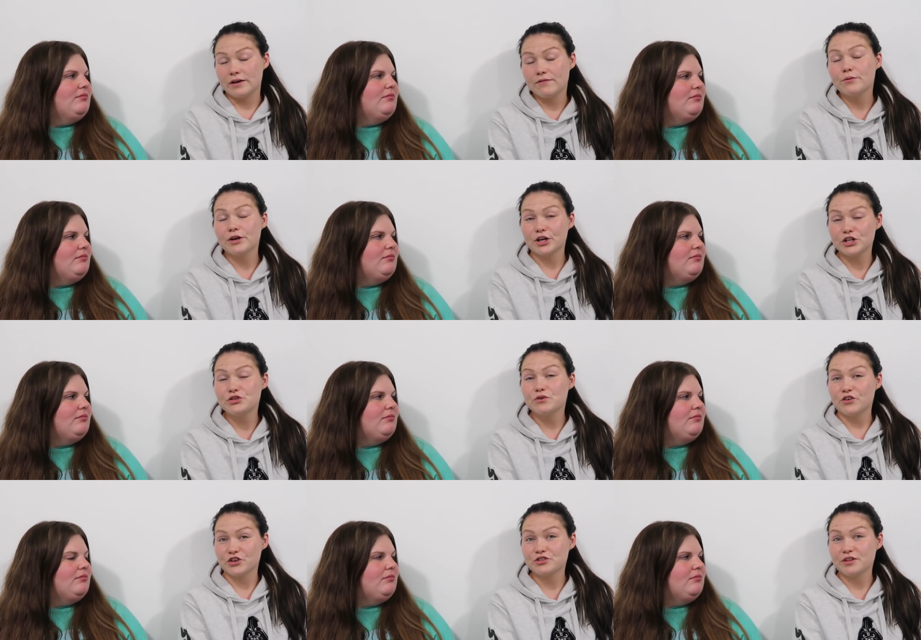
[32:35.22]
Speaker 1: If we're gonna
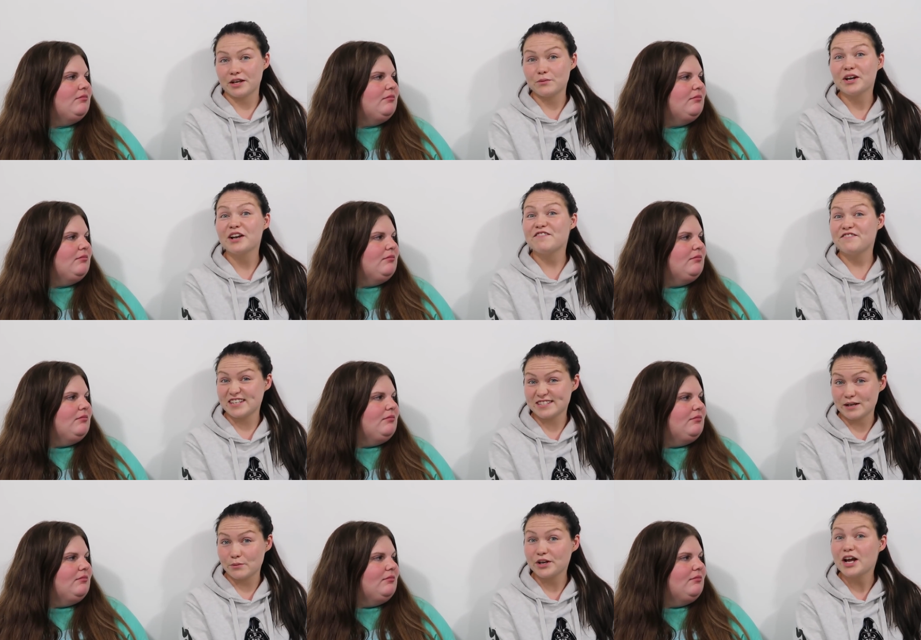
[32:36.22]
do a virtual thing, we're gonna
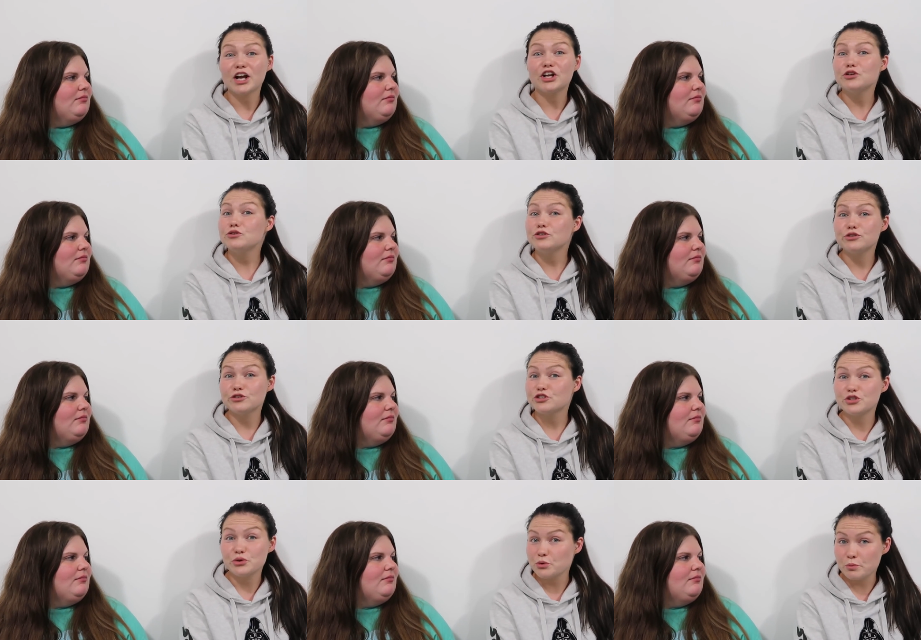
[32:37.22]
FaceTime. We're not gonna
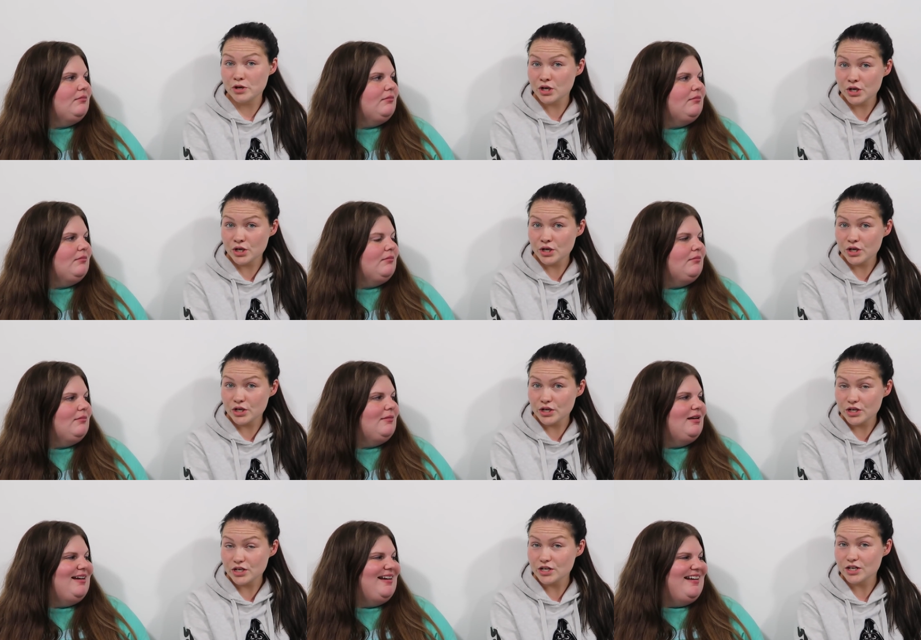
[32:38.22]
use Zoom.
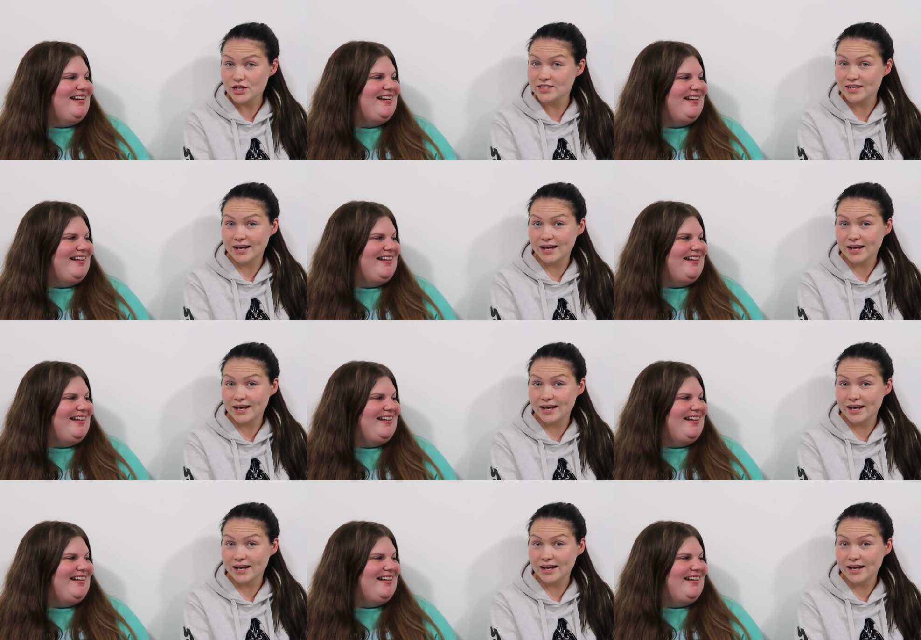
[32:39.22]
Because